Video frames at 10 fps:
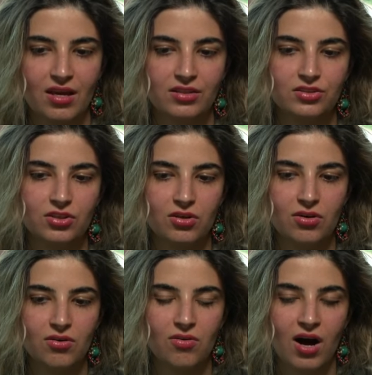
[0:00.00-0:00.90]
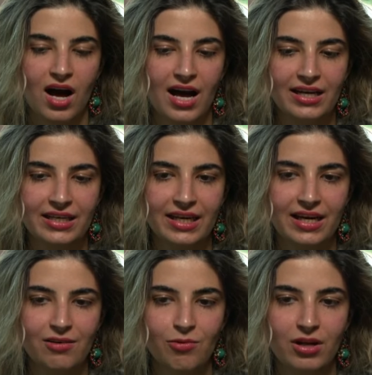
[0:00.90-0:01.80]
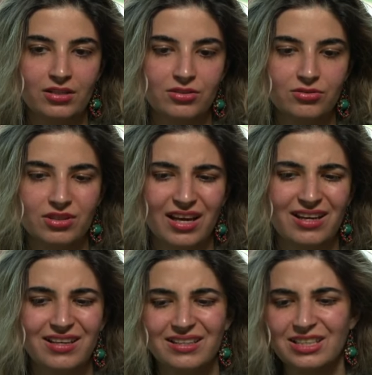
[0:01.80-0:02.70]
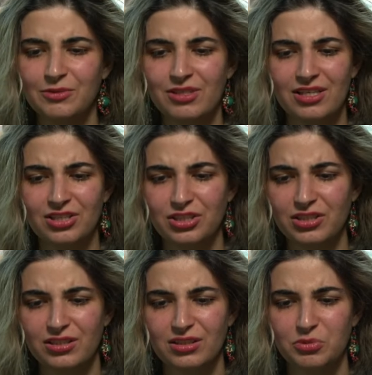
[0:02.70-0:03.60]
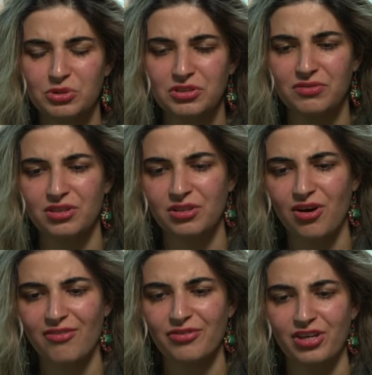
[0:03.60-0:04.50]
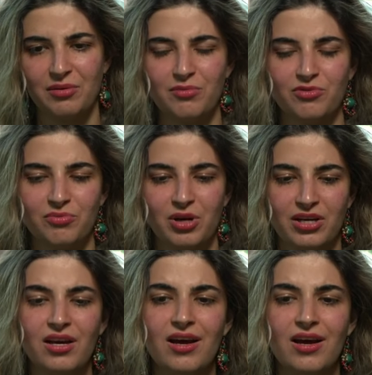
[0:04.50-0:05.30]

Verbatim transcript: So I kind of wanted to. Uh, this was actually a little bit of an off game of mine.